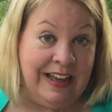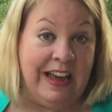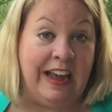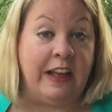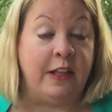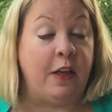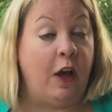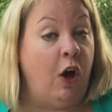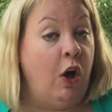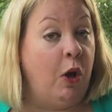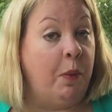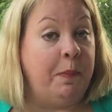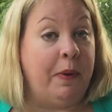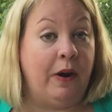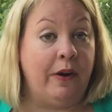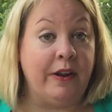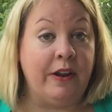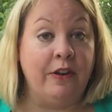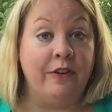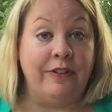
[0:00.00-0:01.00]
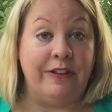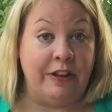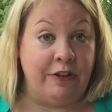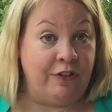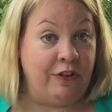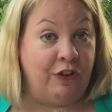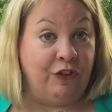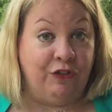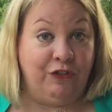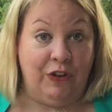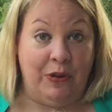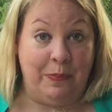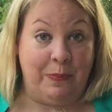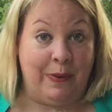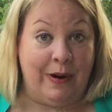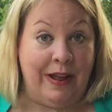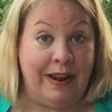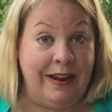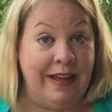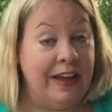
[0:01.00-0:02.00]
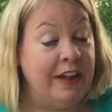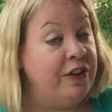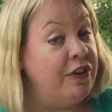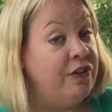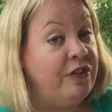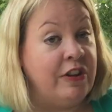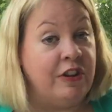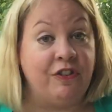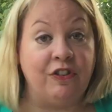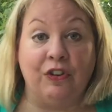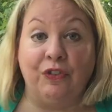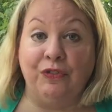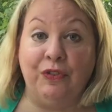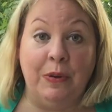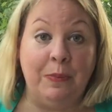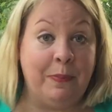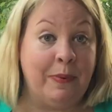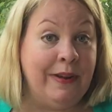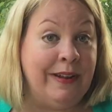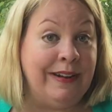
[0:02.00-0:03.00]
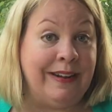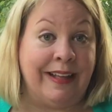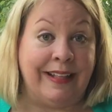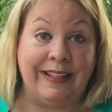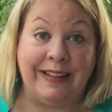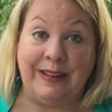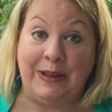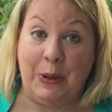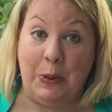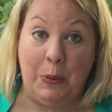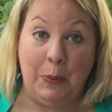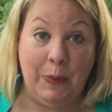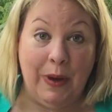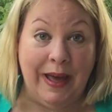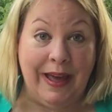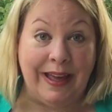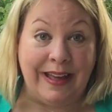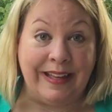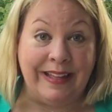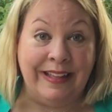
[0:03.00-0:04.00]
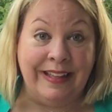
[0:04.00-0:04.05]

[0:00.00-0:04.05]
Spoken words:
It's all part of your digital footprint, and your digital footprint doesn't go away.